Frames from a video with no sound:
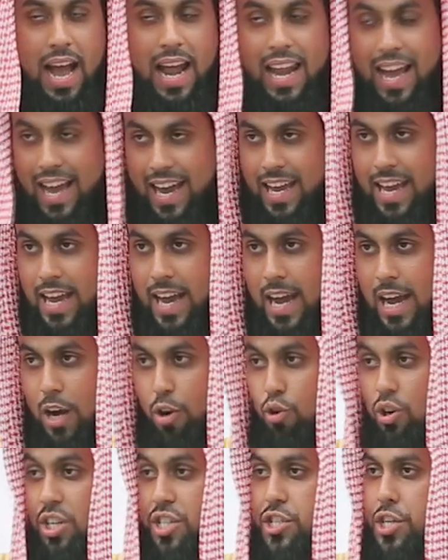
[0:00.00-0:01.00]
al haya
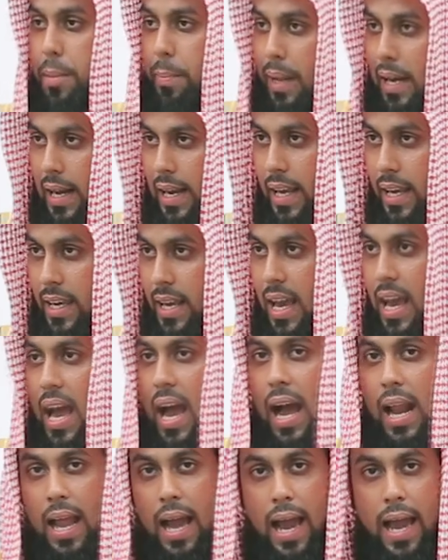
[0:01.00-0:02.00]
ul jibili.
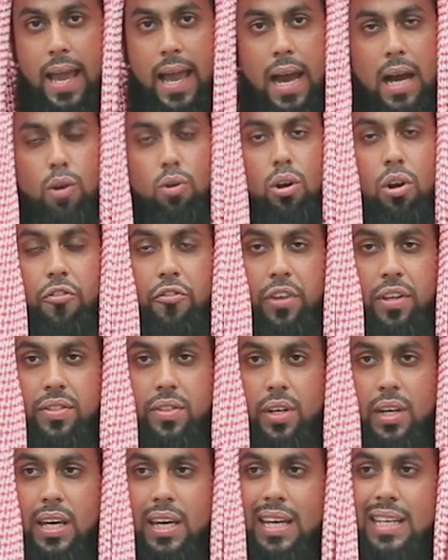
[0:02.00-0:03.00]
al haya ul
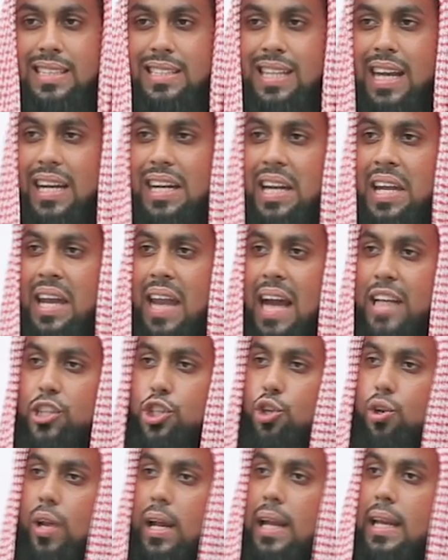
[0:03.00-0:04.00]
fitri is that
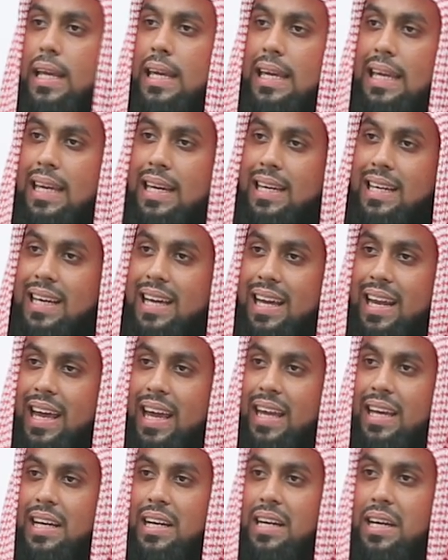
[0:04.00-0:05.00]
naturally
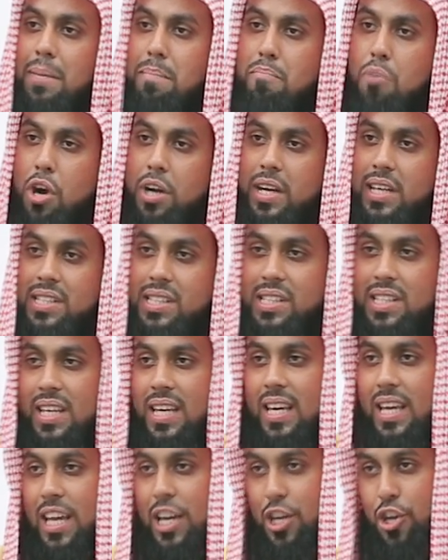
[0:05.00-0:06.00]
ingrained
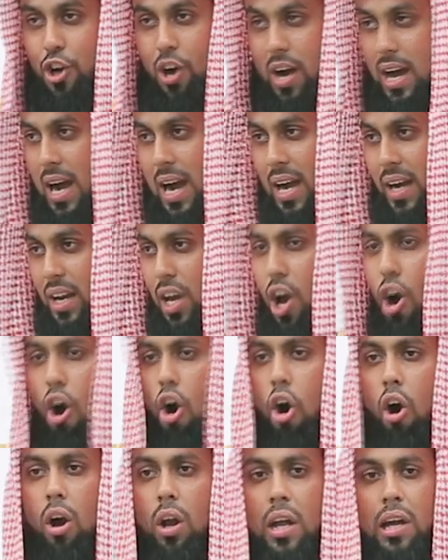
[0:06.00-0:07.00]
modesty in your heart.
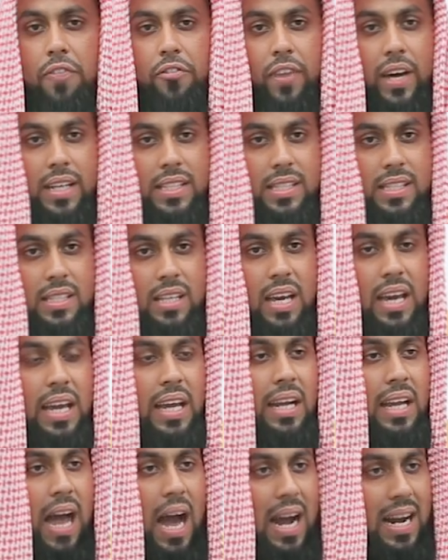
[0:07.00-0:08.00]
All of us,
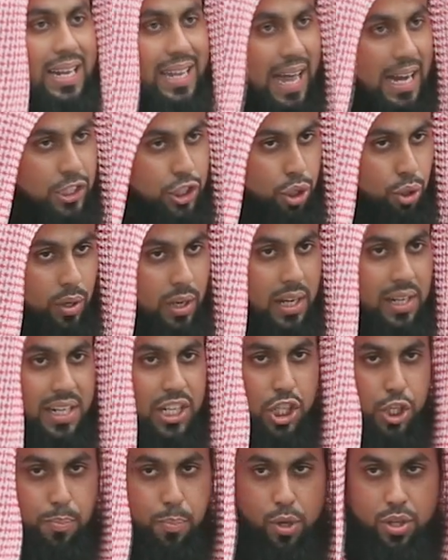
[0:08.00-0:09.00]
in our natural
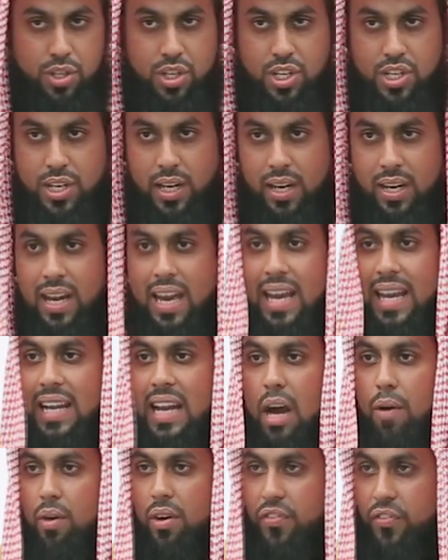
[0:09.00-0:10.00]
disposition, in
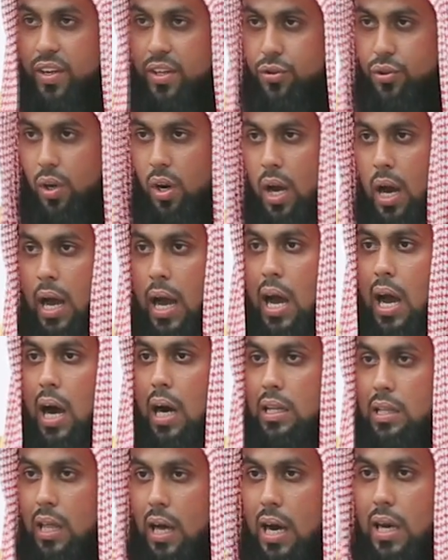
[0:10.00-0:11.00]
our fitrah,
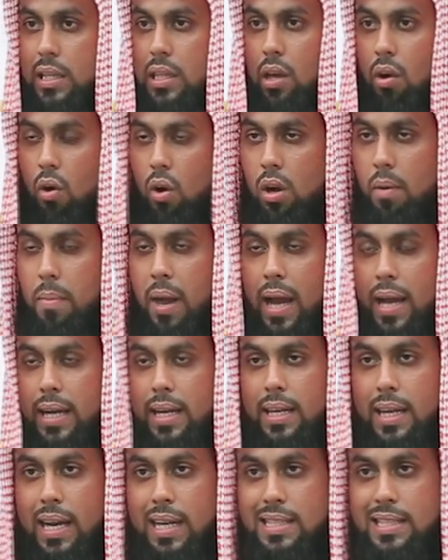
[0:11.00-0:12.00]
Allah the
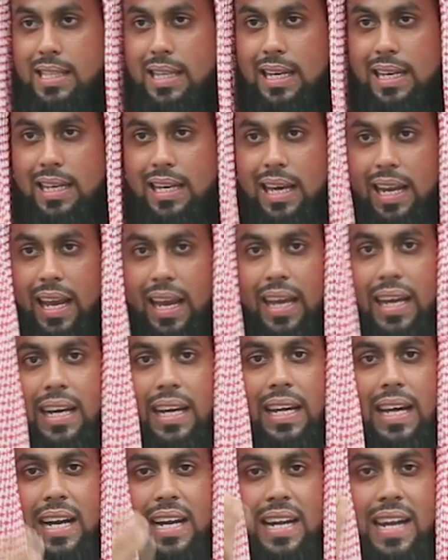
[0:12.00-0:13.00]
Almighty has
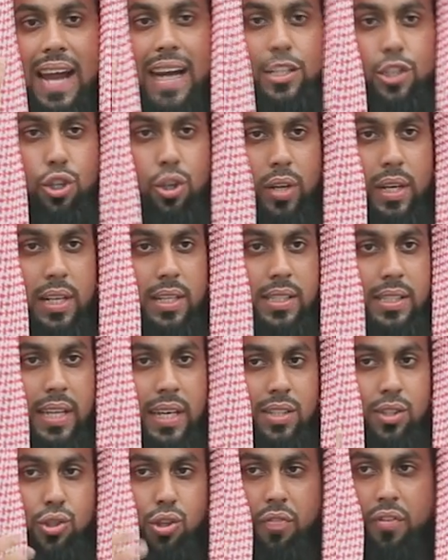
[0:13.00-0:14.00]
ingrained a natural
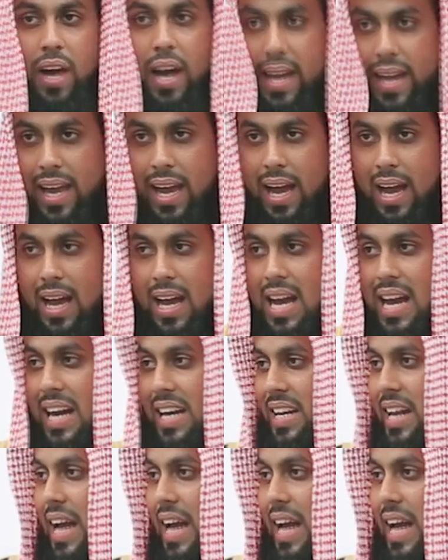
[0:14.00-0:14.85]
sense of haya, a